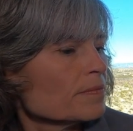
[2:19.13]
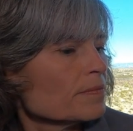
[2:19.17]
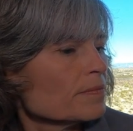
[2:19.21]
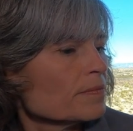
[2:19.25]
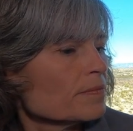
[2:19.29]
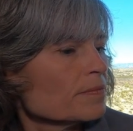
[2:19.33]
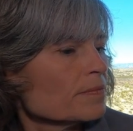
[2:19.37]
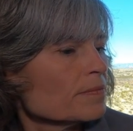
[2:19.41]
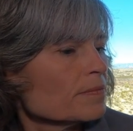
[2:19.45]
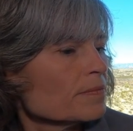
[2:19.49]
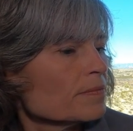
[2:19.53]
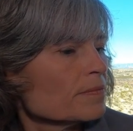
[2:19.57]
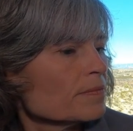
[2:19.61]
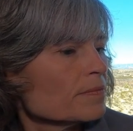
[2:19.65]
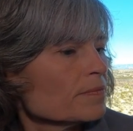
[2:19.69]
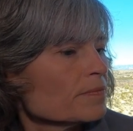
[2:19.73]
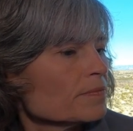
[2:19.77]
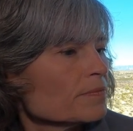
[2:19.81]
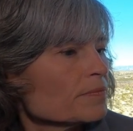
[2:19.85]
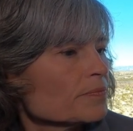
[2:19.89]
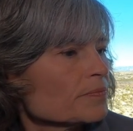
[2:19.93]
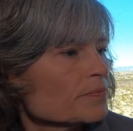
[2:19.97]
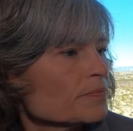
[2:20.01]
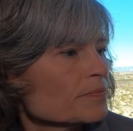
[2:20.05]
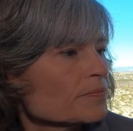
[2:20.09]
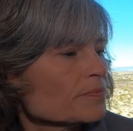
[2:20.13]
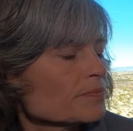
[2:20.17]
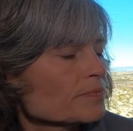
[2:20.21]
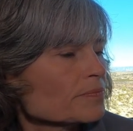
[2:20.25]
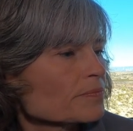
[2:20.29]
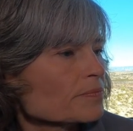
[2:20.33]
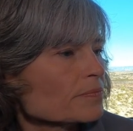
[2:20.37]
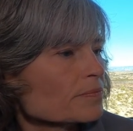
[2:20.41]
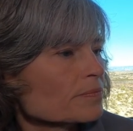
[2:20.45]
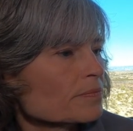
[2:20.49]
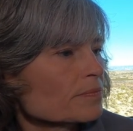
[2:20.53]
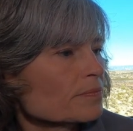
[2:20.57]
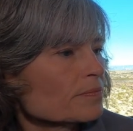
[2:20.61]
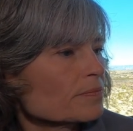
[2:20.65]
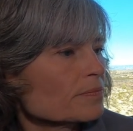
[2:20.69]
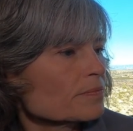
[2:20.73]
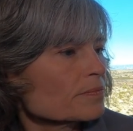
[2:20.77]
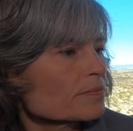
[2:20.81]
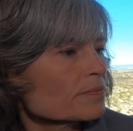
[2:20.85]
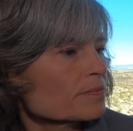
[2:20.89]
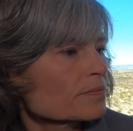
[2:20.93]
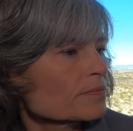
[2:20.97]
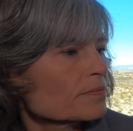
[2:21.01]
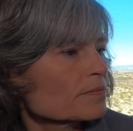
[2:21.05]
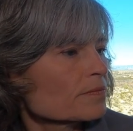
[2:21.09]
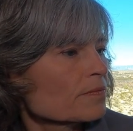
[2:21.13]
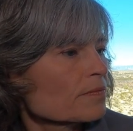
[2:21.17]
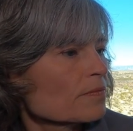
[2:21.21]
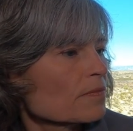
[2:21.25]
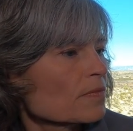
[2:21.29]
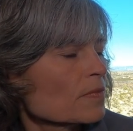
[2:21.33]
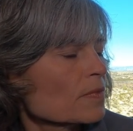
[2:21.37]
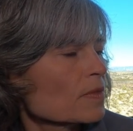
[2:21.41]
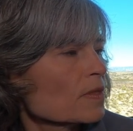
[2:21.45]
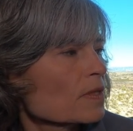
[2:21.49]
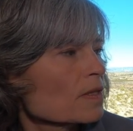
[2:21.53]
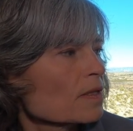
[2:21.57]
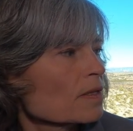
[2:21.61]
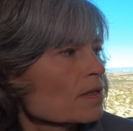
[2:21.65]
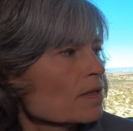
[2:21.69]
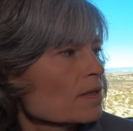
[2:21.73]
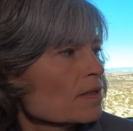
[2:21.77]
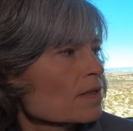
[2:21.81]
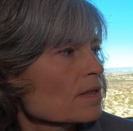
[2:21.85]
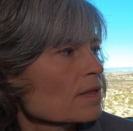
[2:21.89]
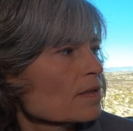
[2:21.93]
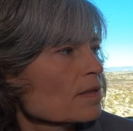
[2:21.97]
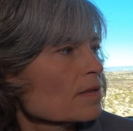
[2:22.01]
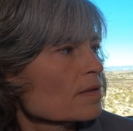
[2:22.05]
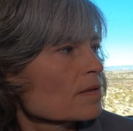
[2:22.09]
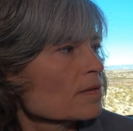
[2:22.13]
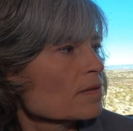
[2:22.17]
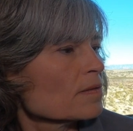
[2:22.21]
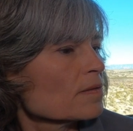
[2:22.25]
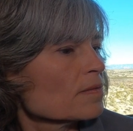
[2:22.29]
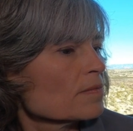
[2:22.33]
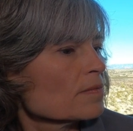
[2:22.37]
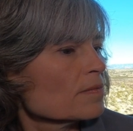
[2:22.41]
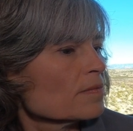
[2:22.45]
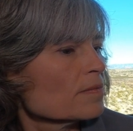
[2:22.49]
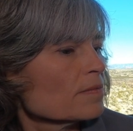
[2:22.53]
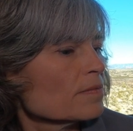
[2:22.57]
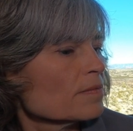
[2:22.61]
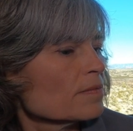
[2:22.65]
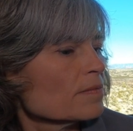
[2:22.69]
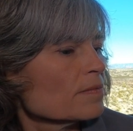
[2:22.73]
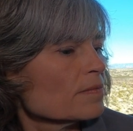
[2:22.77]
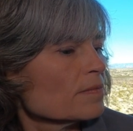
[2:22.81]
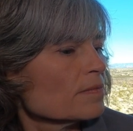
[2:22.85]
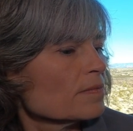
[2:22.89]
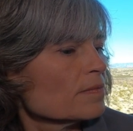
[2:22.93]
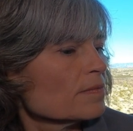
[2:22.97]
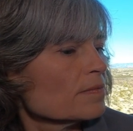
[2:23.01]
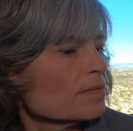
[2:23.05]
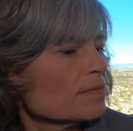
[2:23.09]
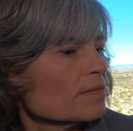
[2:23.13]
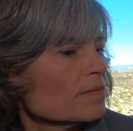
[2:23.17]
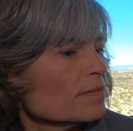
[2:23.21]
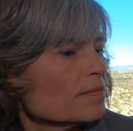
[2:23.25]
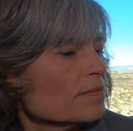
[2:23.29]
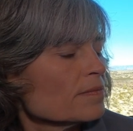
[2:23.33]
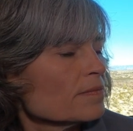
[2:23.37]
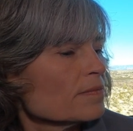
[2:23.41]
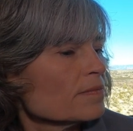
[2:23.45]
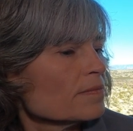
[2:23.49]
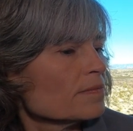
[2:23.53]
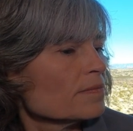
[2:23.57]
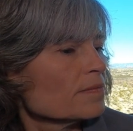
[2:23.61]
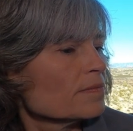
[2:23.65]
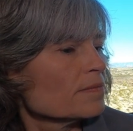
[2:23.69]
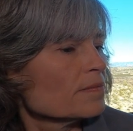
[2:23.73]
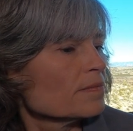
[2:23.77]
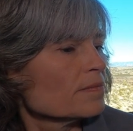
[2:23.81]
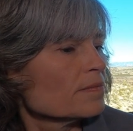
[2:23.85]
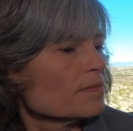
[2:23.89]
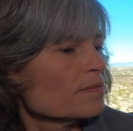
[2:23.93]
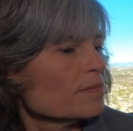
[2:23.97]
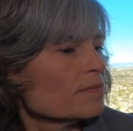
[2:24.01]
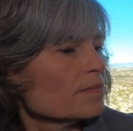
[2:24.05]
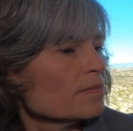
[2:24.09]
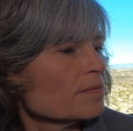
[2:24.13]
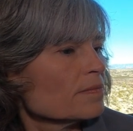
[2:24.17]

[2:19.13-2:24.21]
(not speaking)